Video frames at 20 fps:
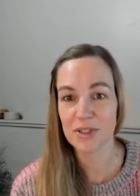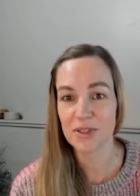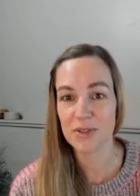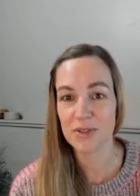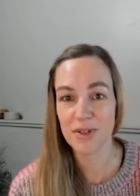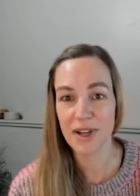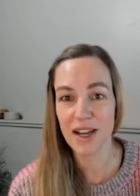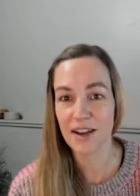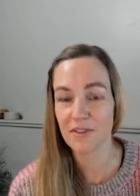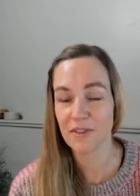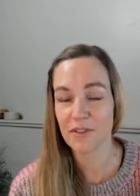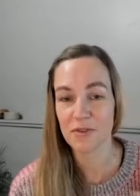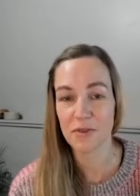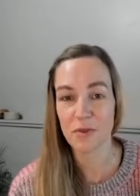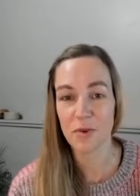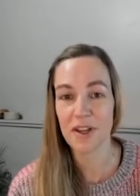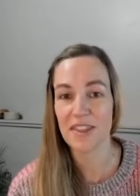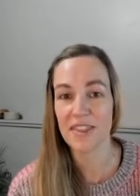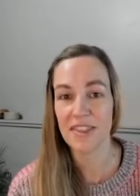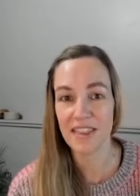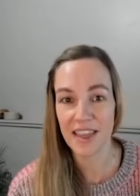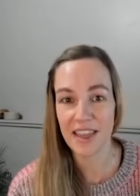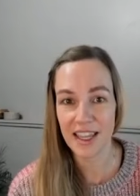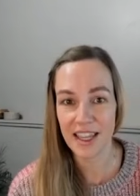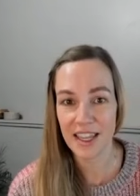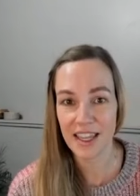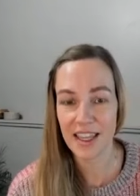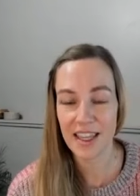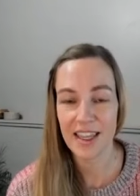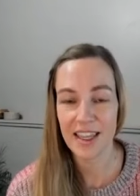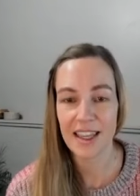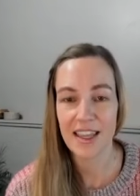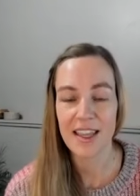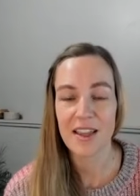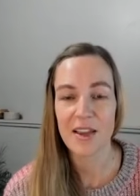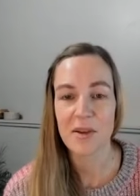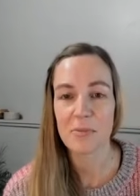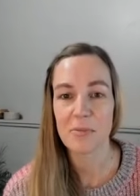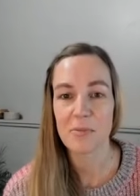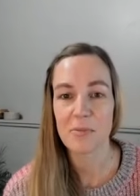blue off of one thing
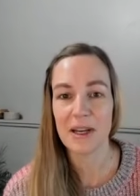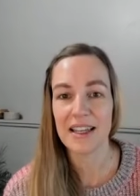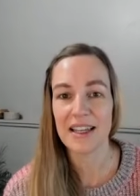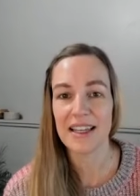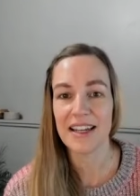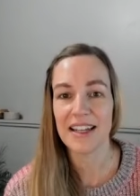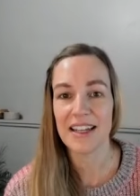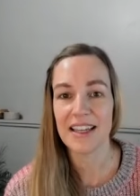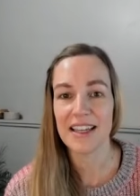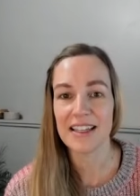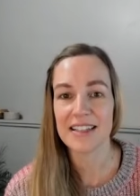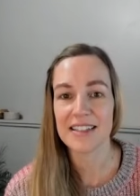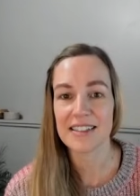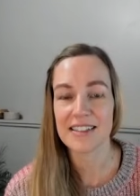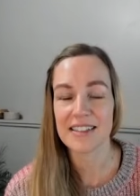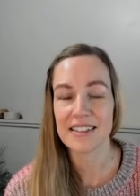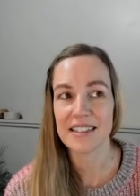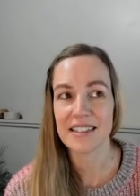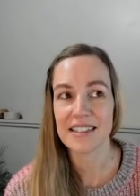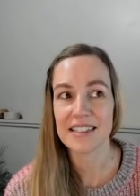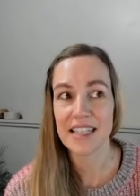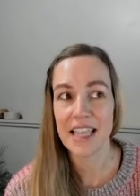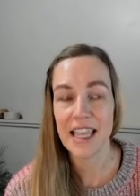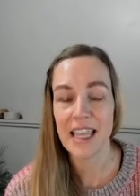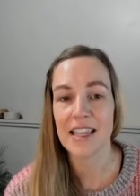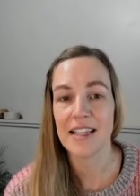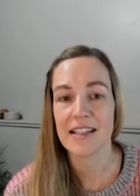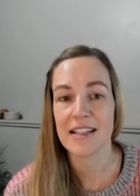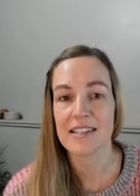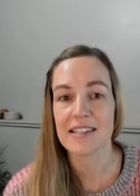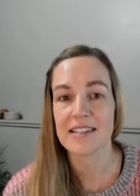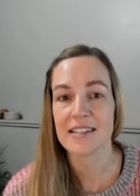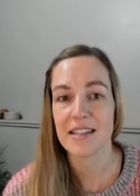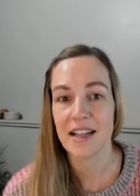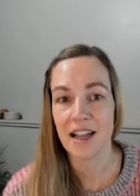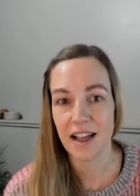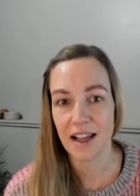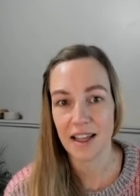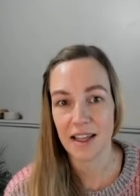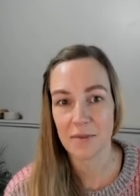but it's it takes
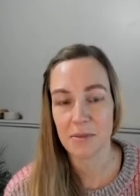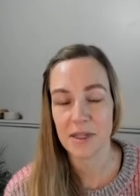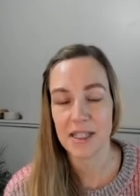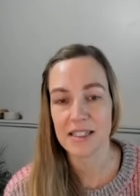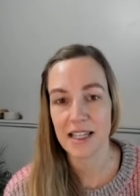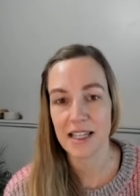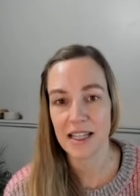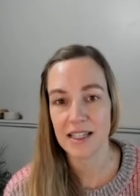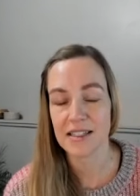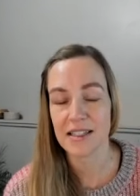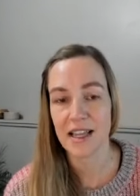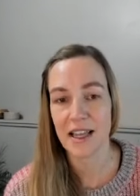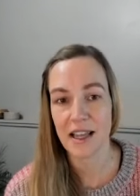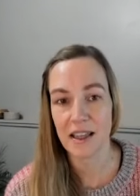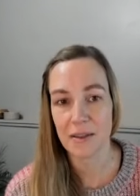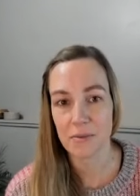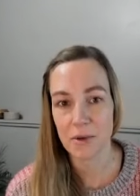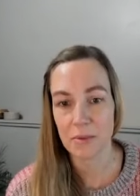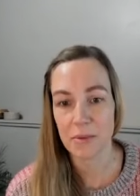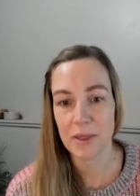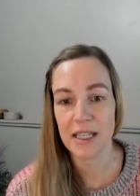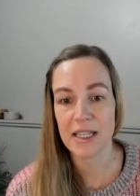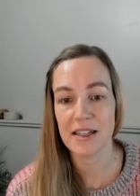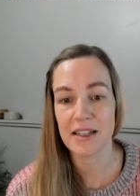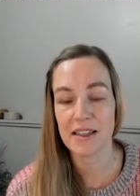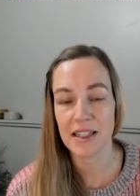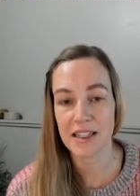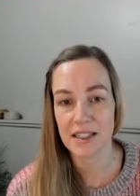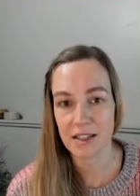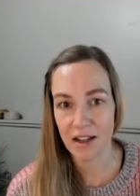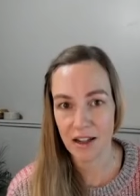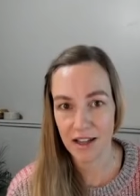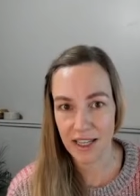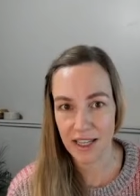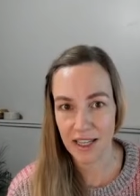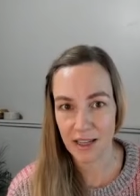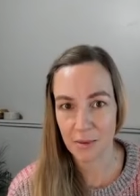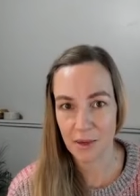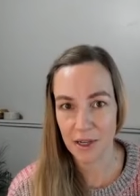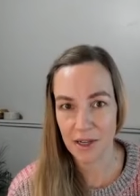time it takes time repeatedly
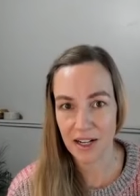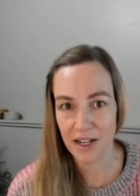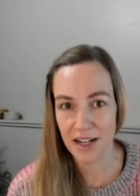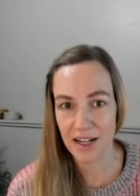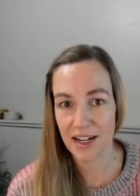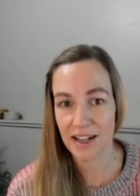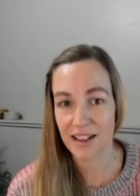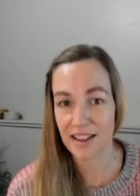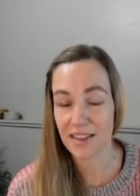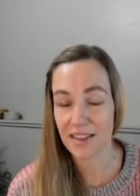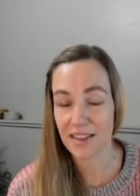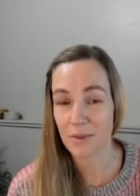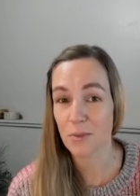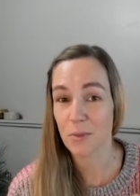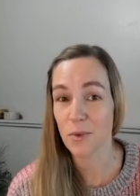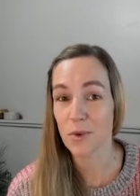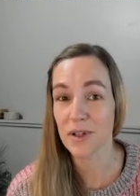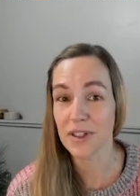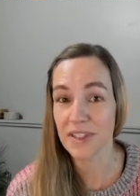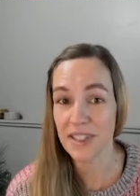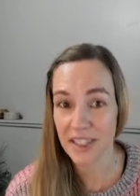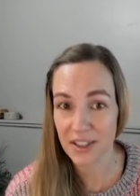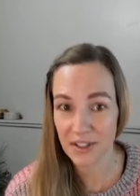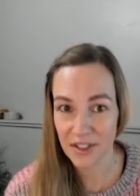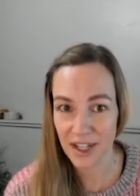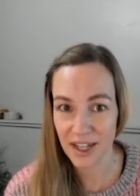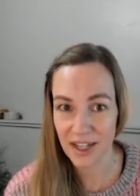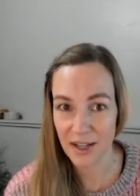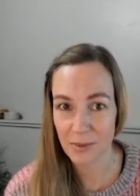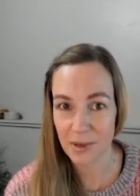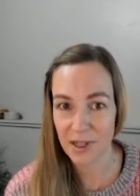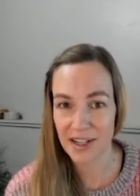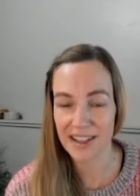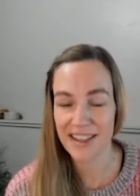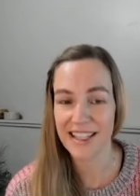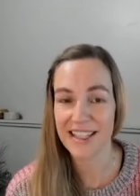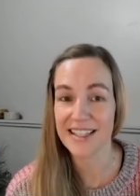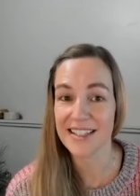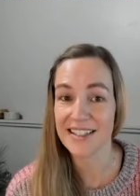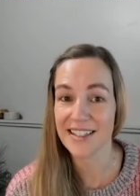talking about it and i think the more that you talk about
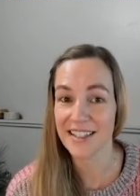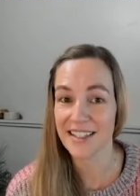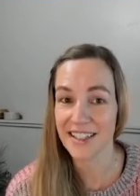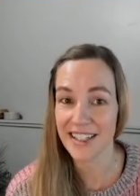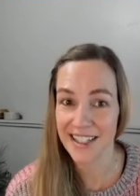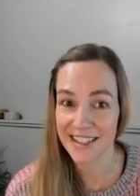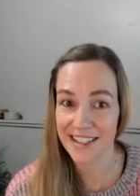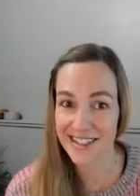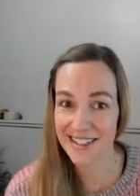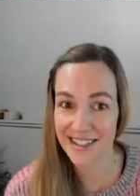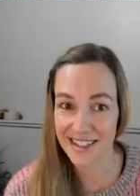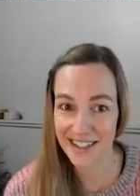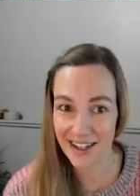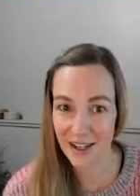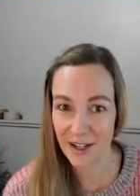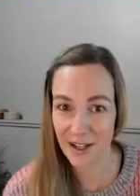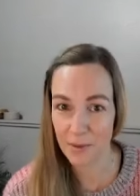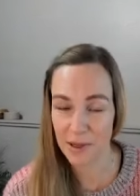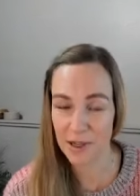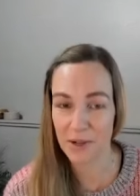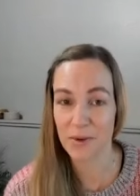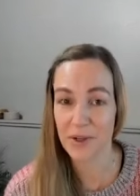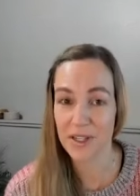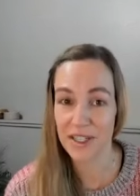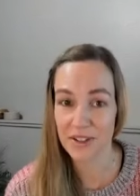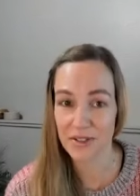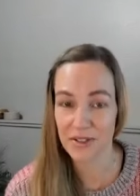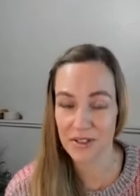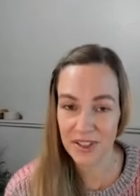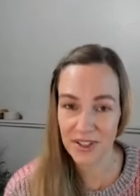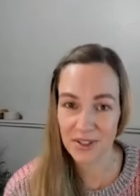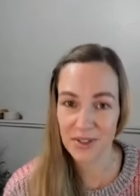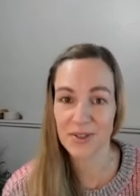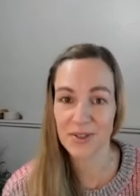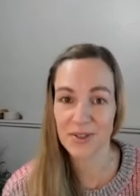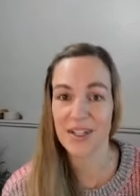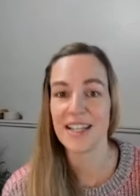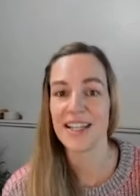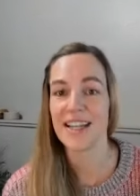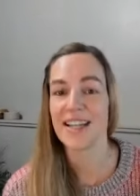it the easier it gets to talk about what you
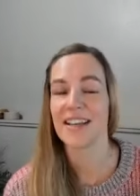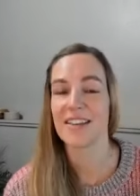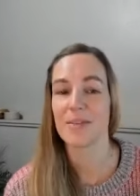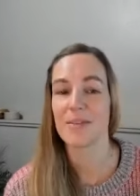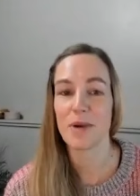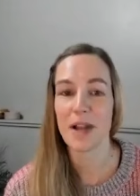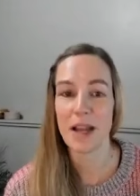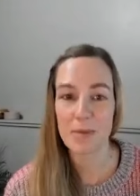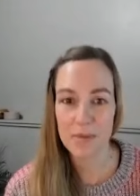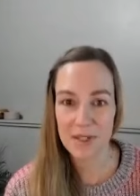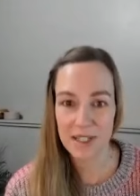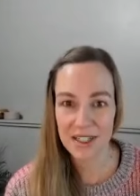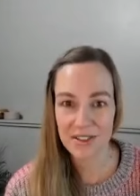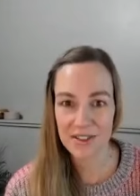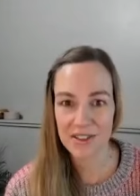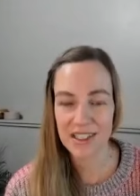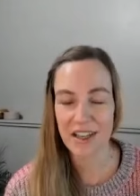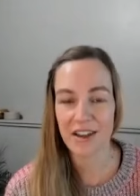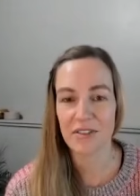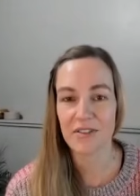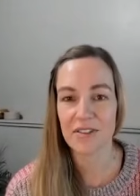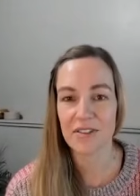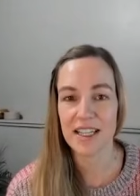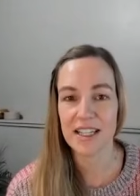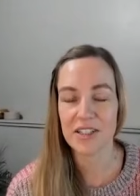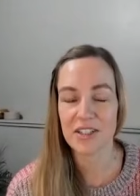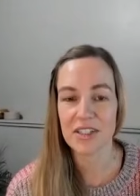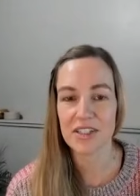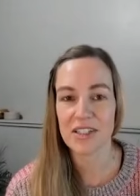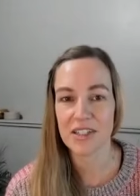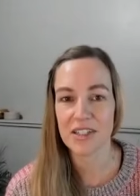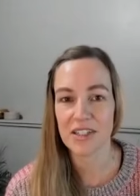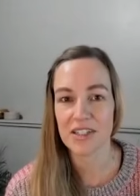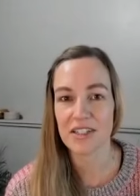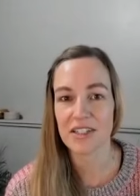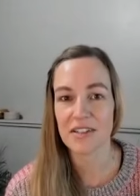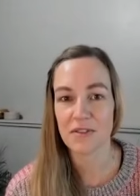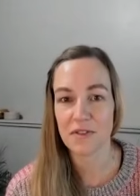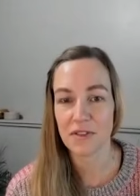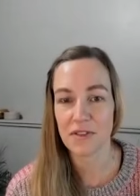do the problem that you solve like it just
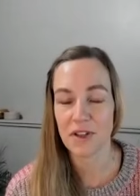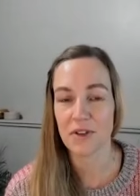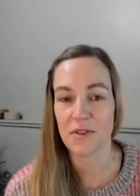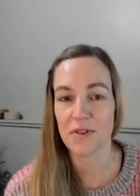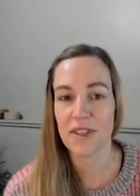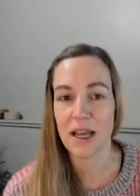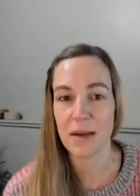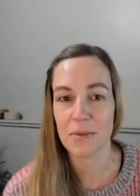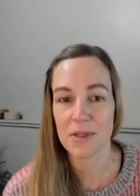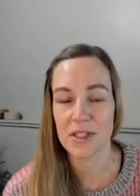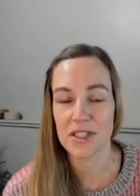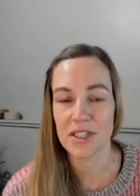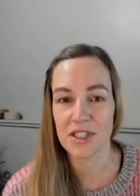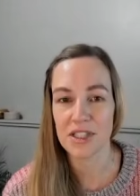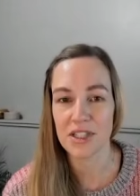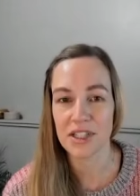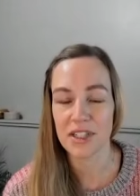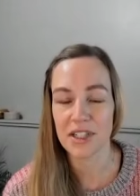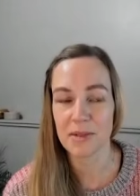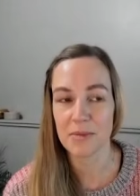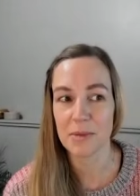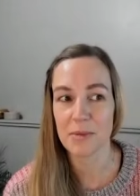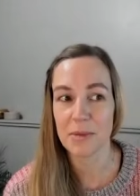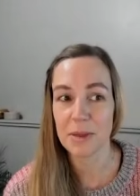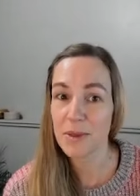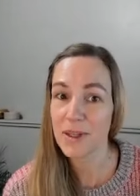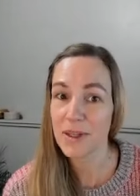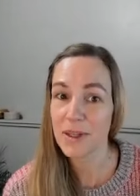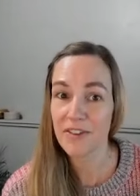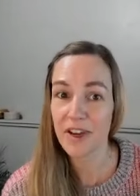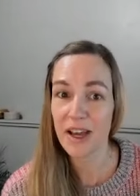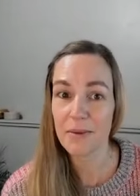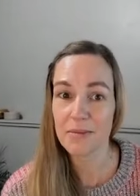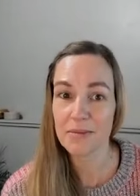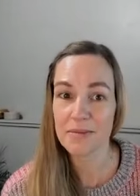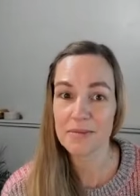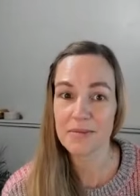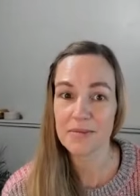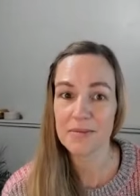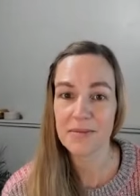starts to flow that much easier but people give up
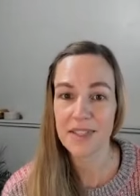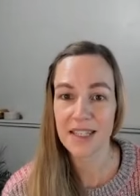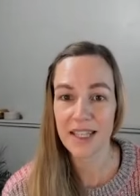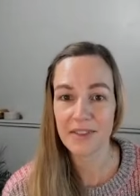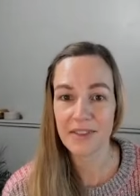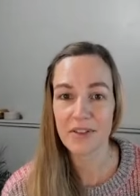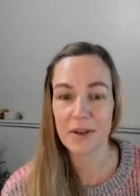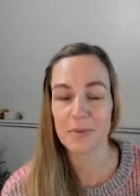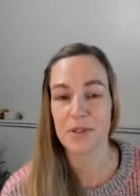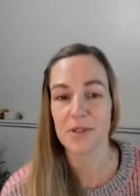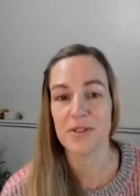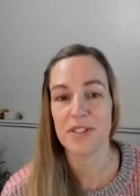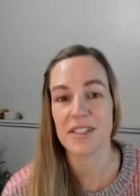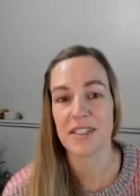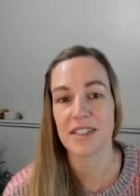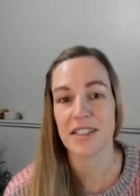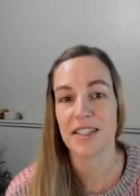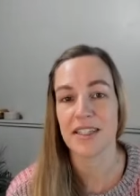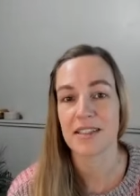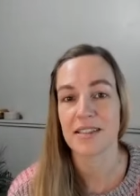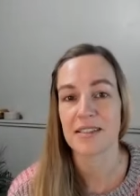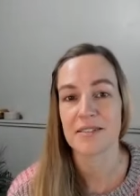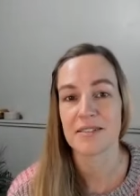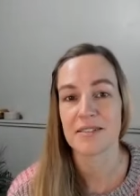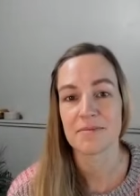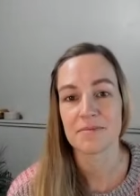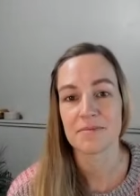they give up too easily